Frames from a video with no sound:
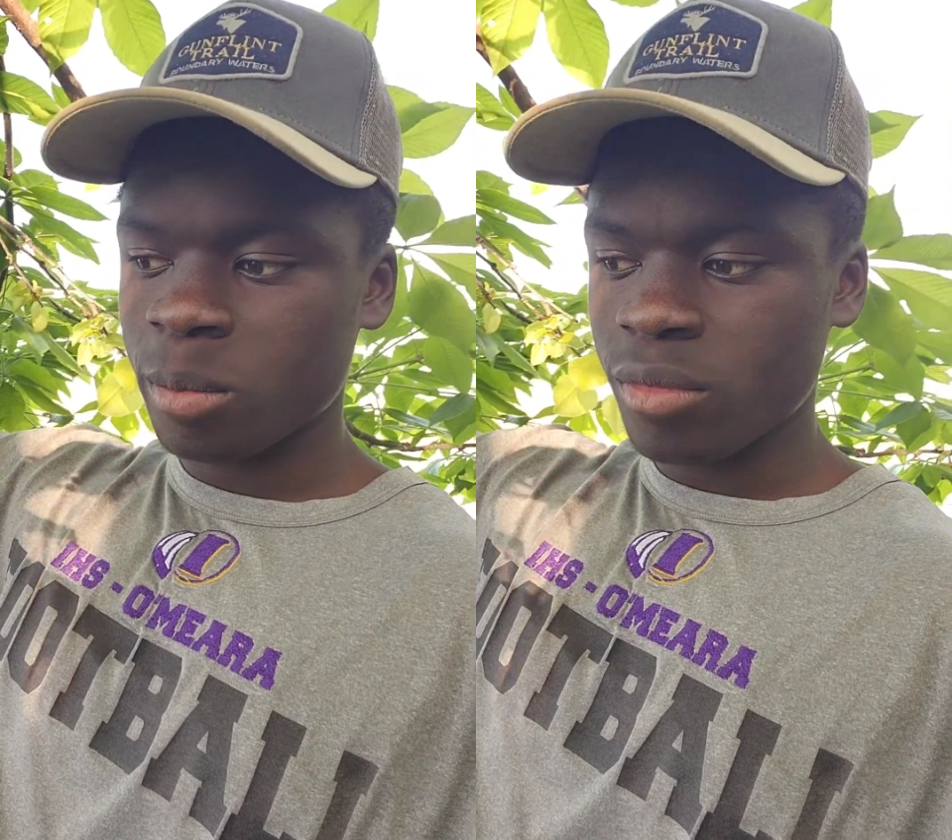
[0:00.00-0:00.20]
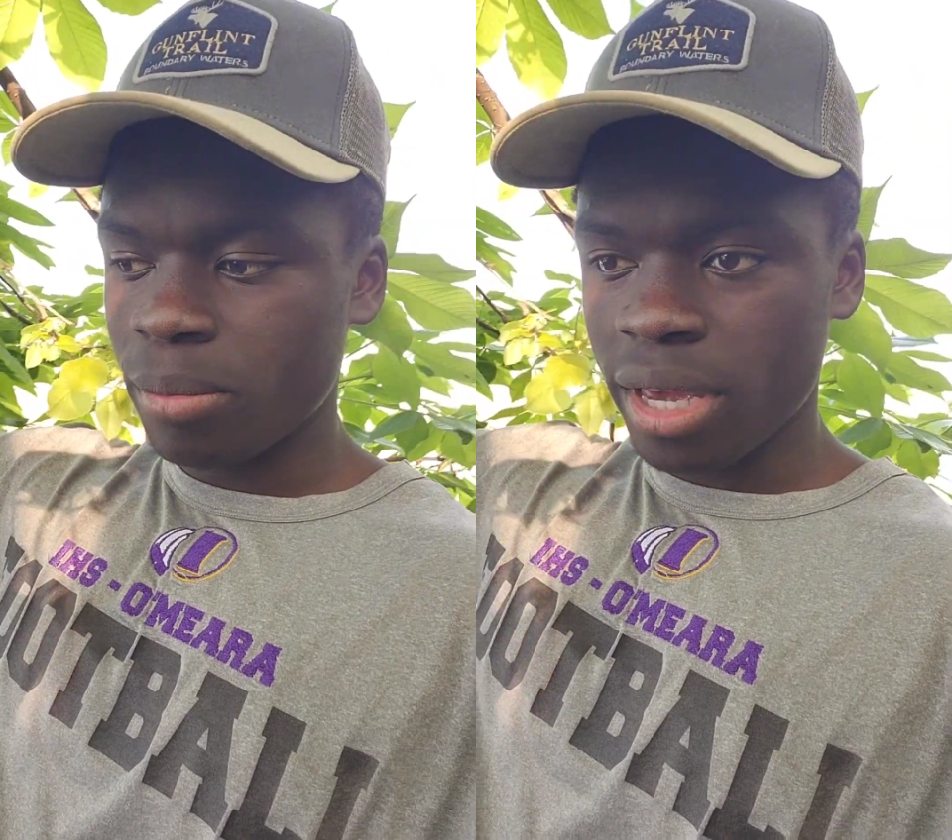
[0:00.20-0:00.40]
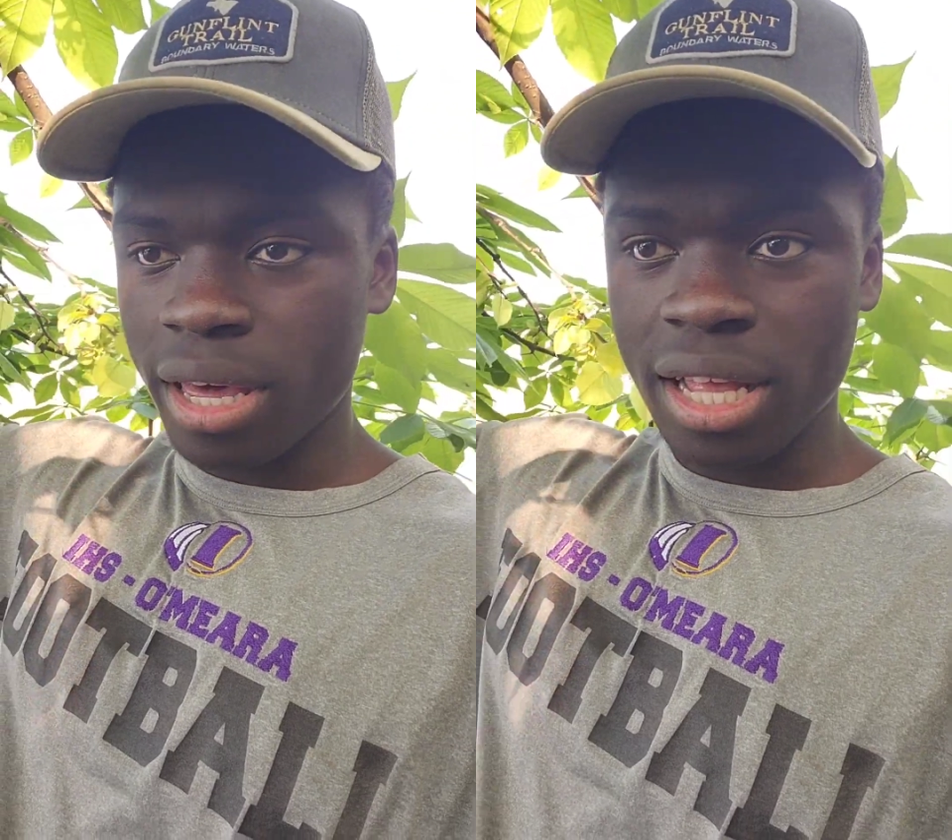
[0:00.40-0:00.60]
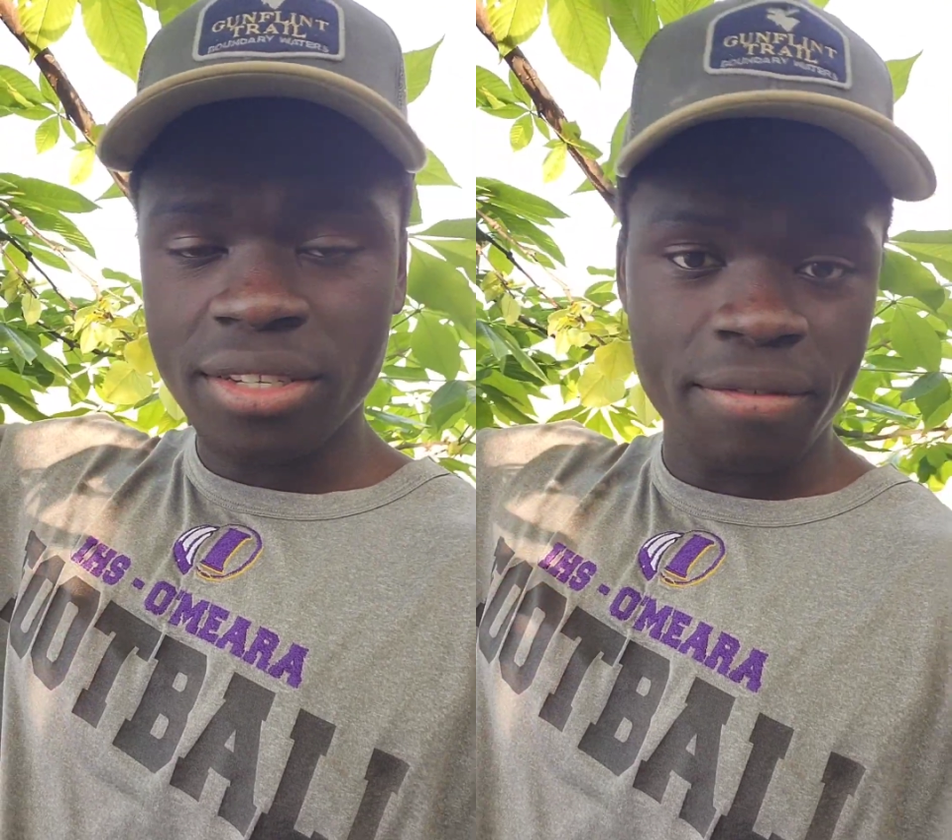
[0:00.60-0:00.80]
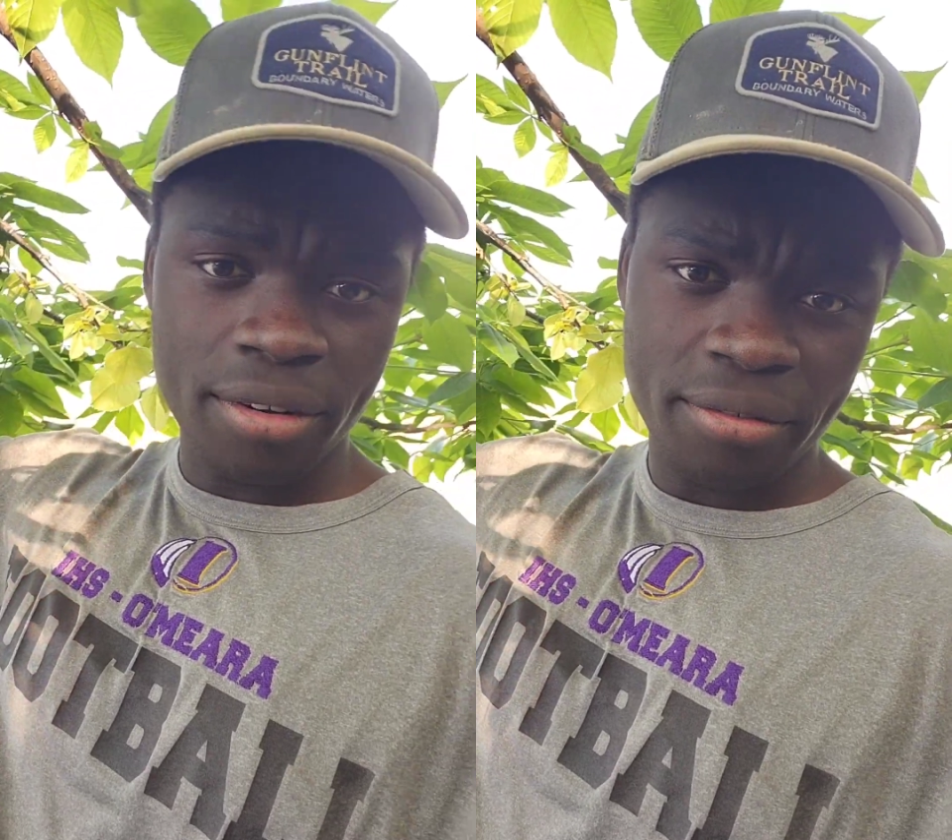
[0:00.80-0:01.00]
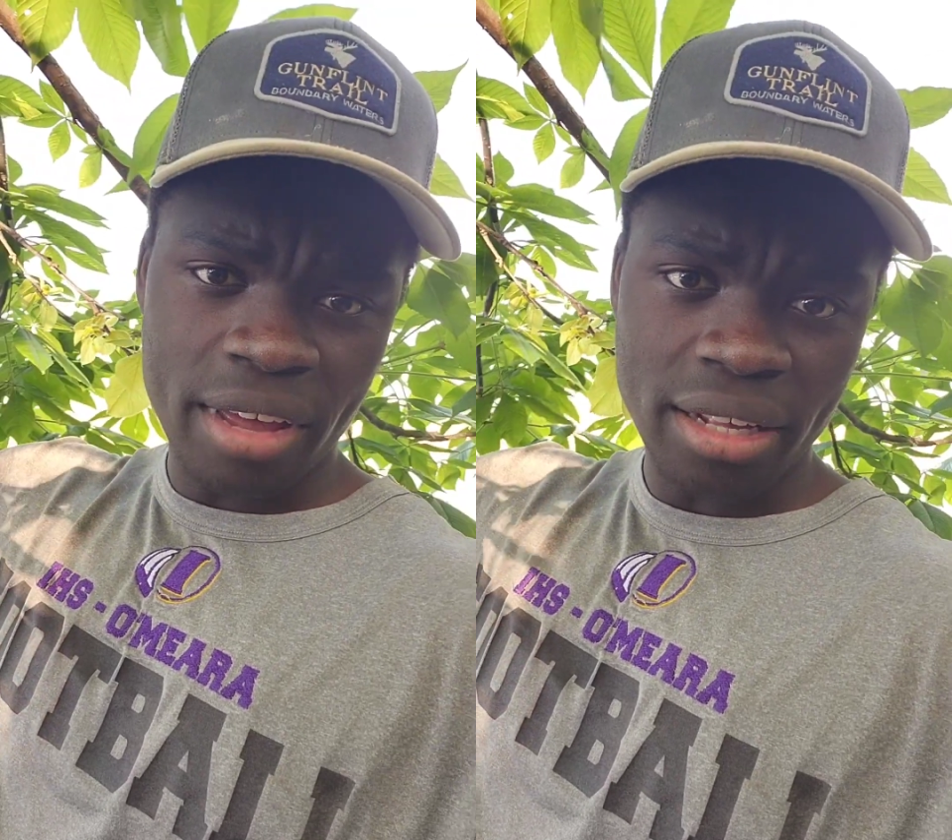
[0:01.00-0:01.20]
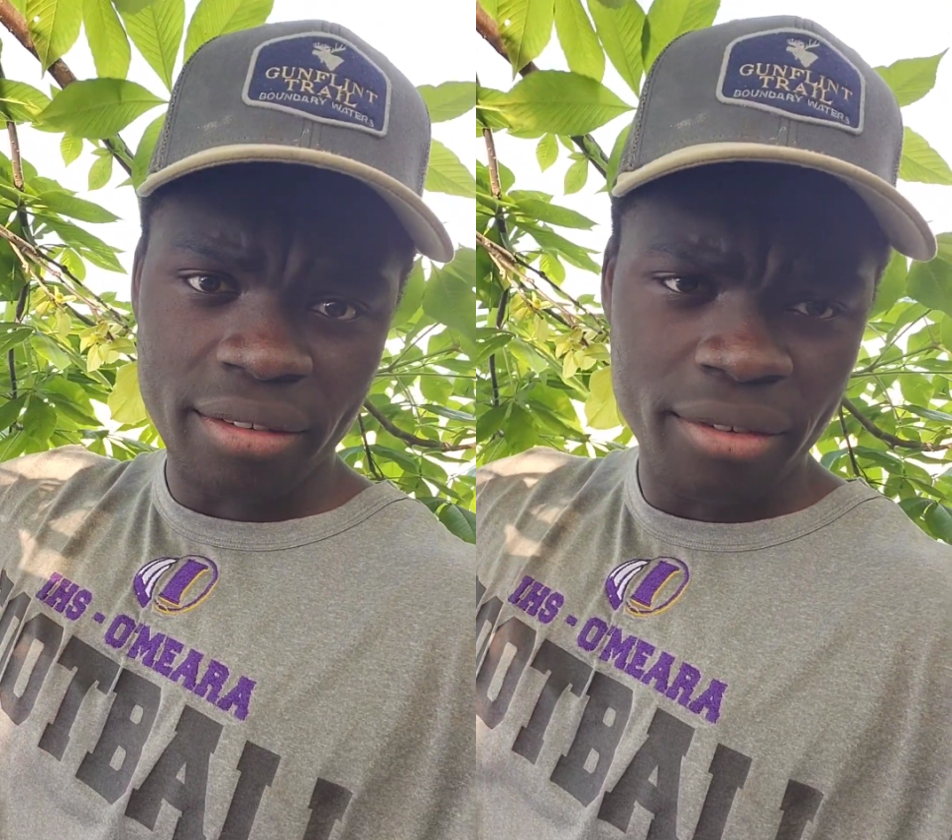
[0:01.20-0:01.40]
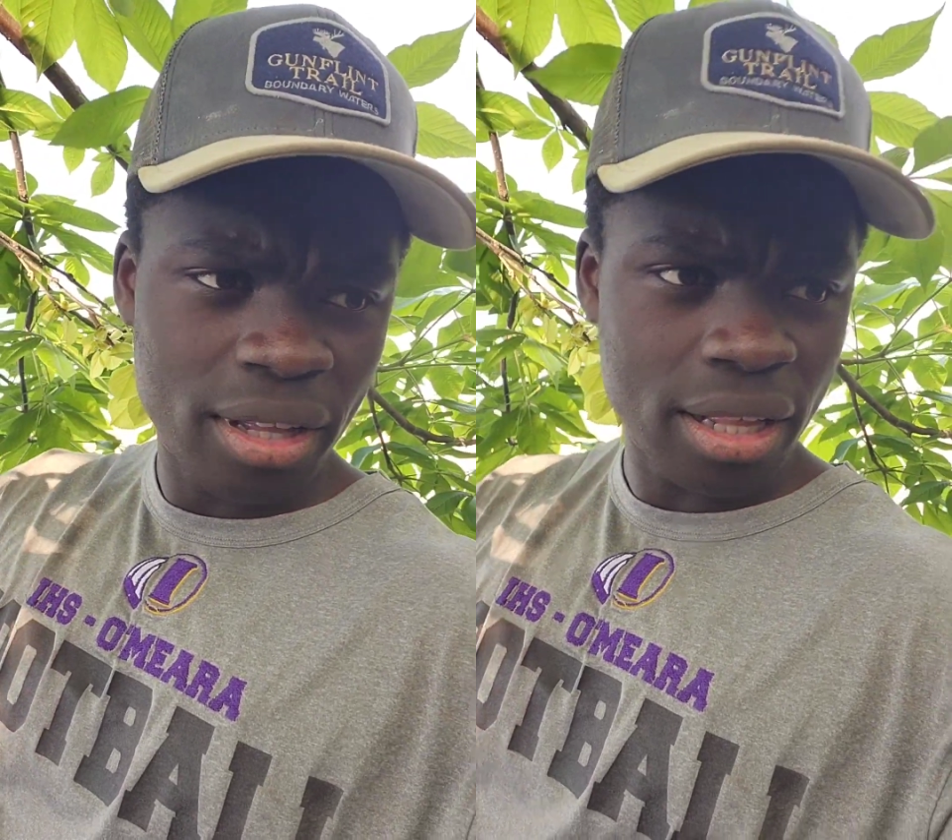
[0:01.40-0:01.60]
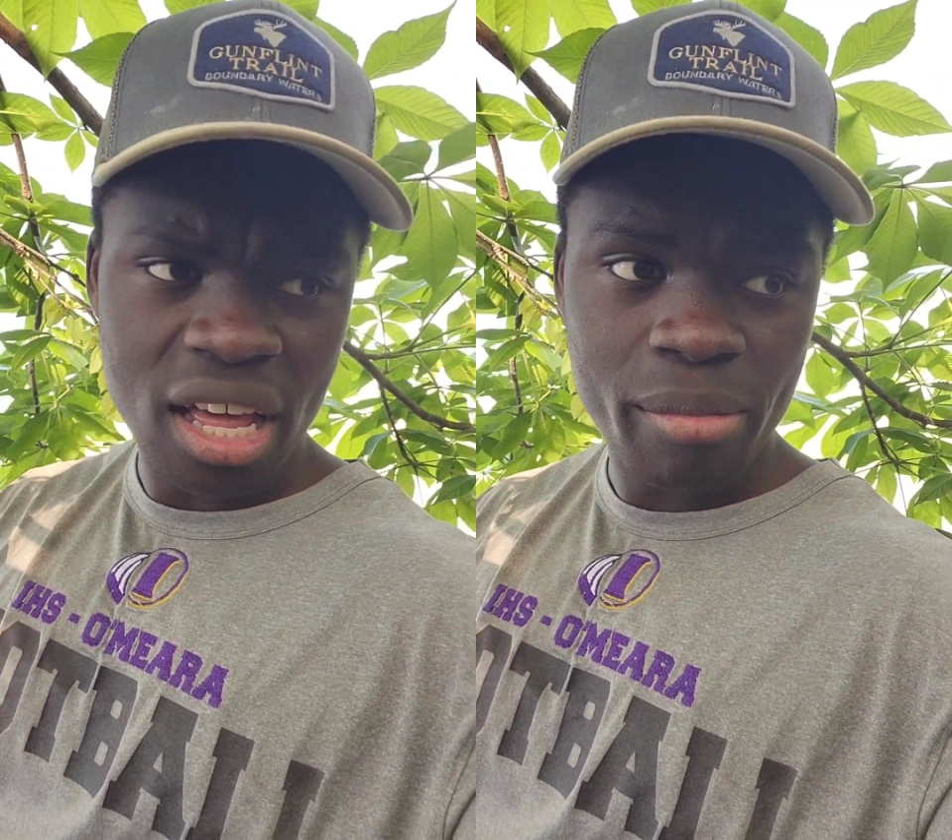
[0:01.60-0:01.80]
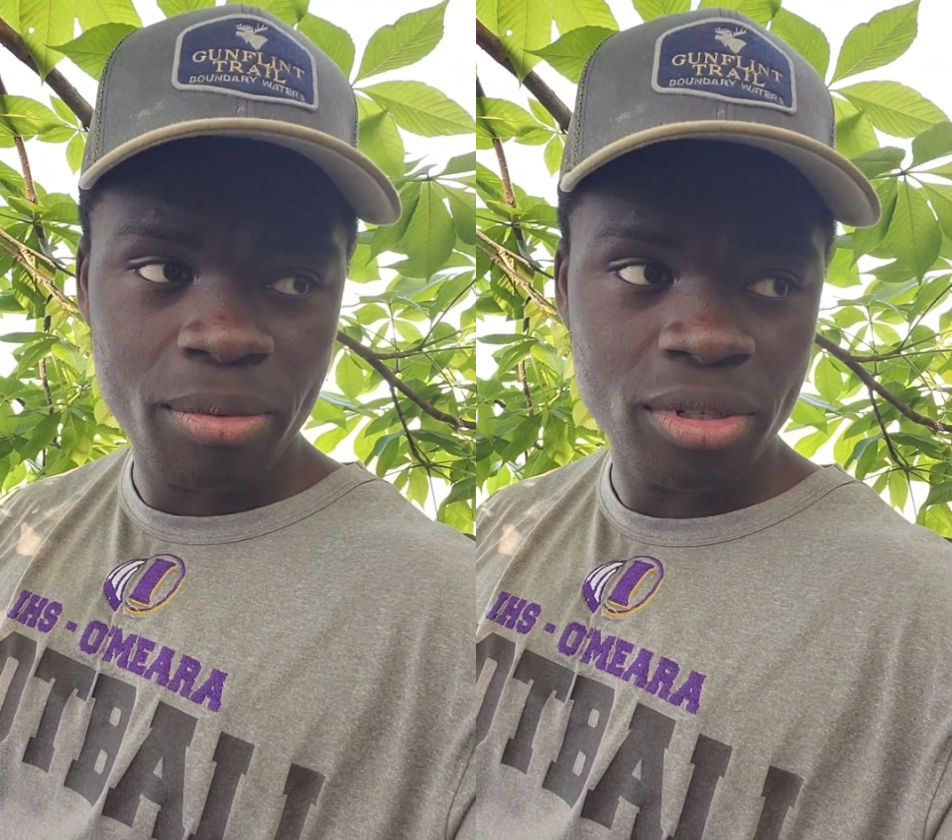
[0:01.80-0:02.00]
But yeah, that's a fun fact. I feel like a lot of people